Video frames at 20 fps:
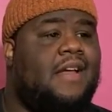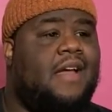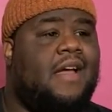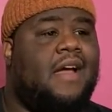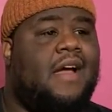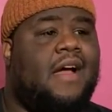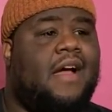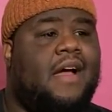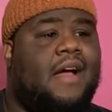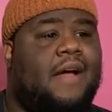
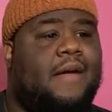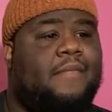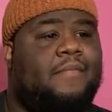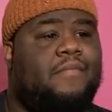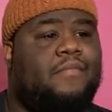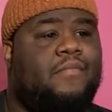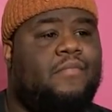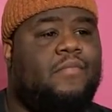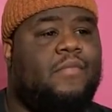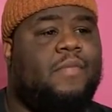
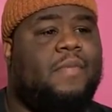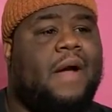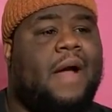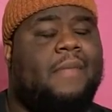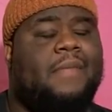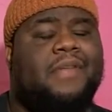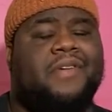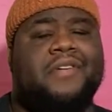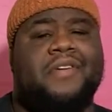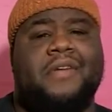we're
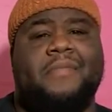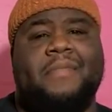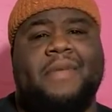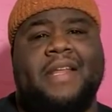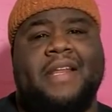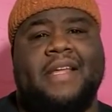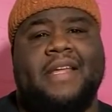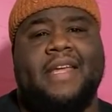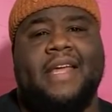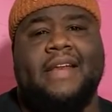probably going to
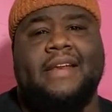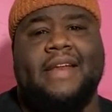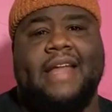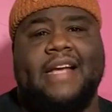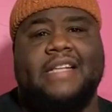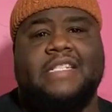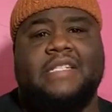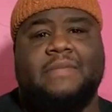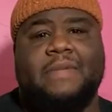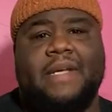meet again
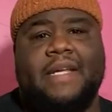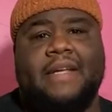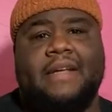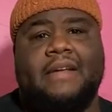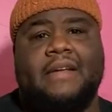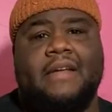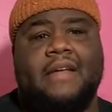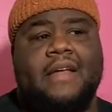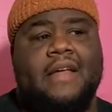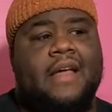next
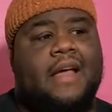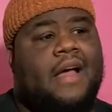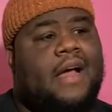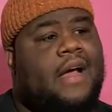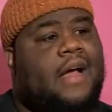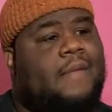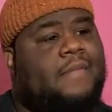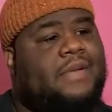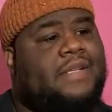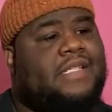week
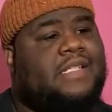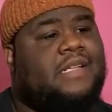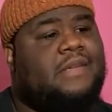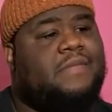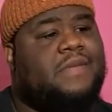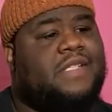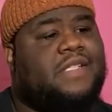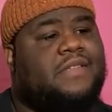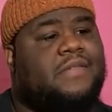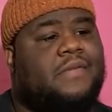and see
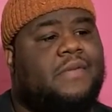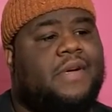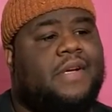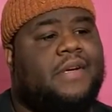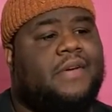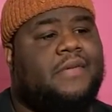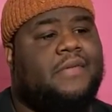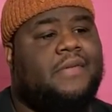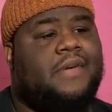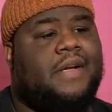what's
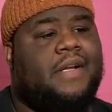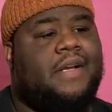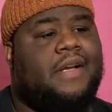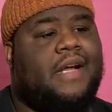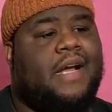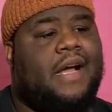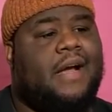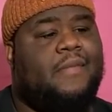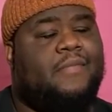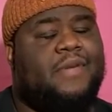going
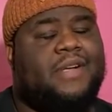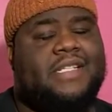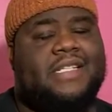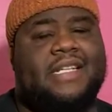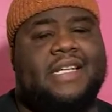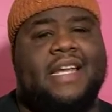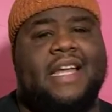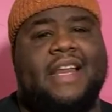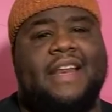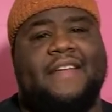on.
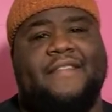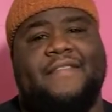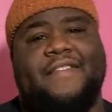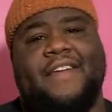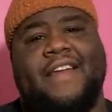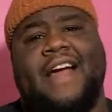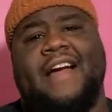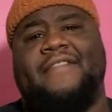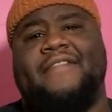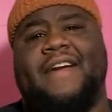Once again, if
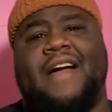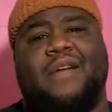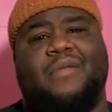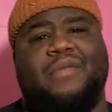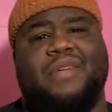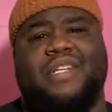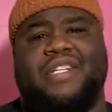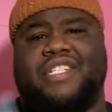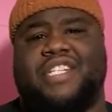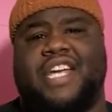you're not
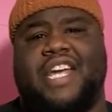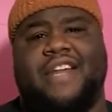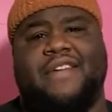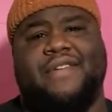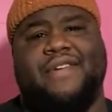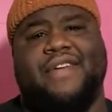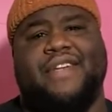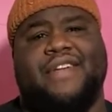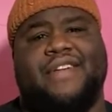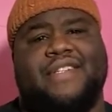following the
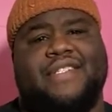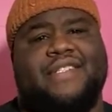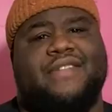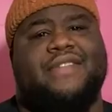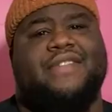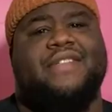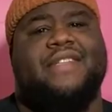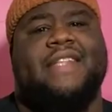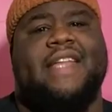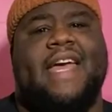channel, you can
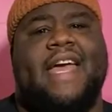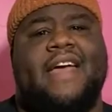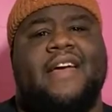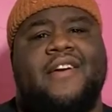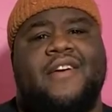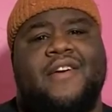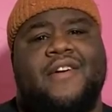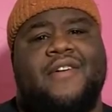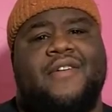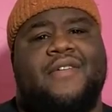also do that
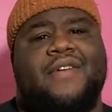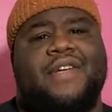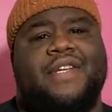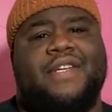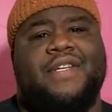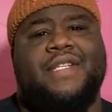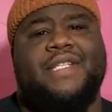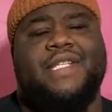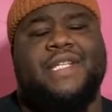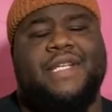
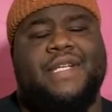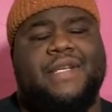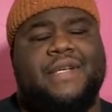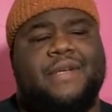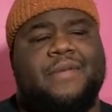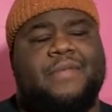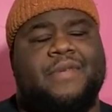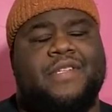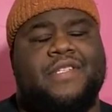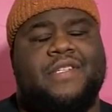on
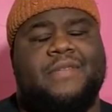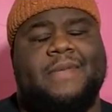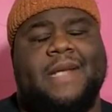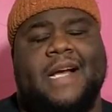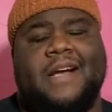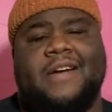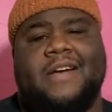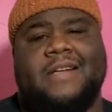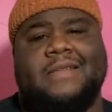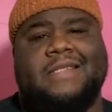YouTube,
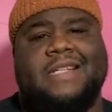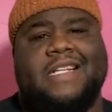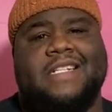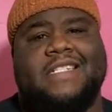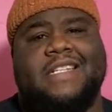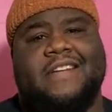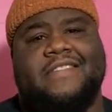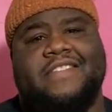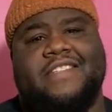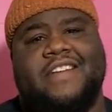
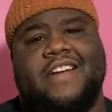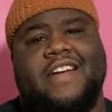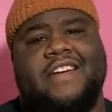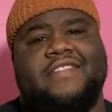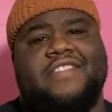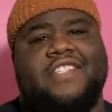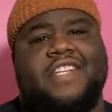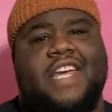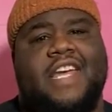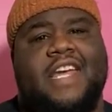
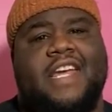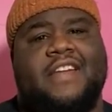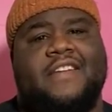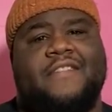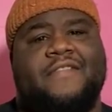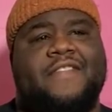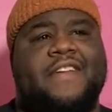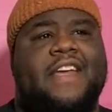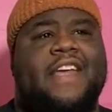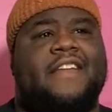youtube.com/Secretary of Shade.
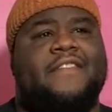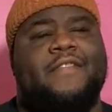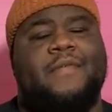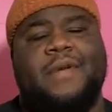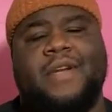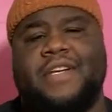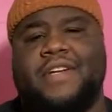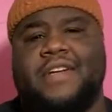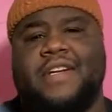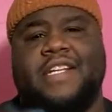Don't forget, if
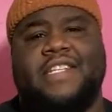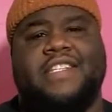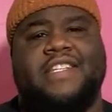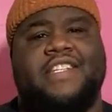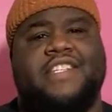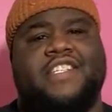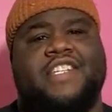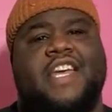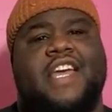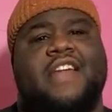you want to donate
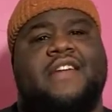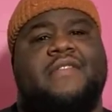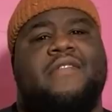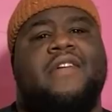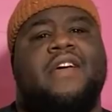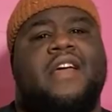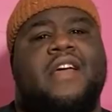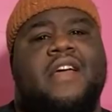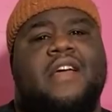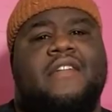to the
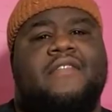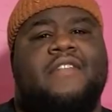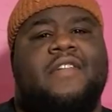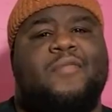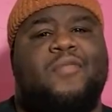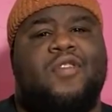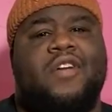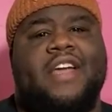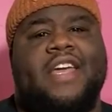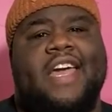channel,
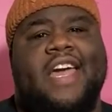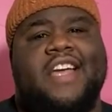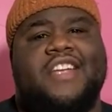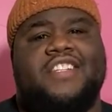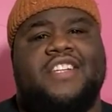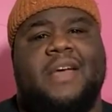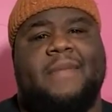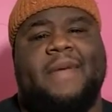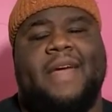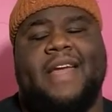Venmo or
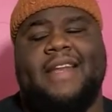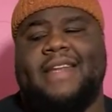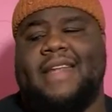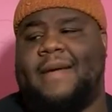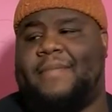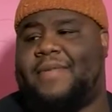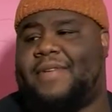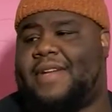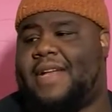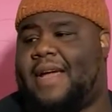Cash App at
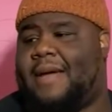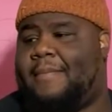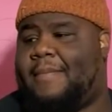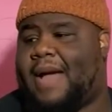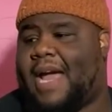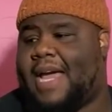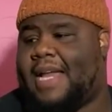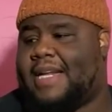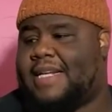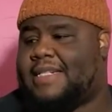Dapper Dan
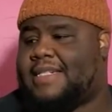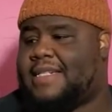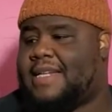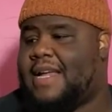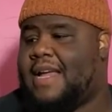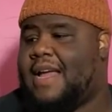Midas.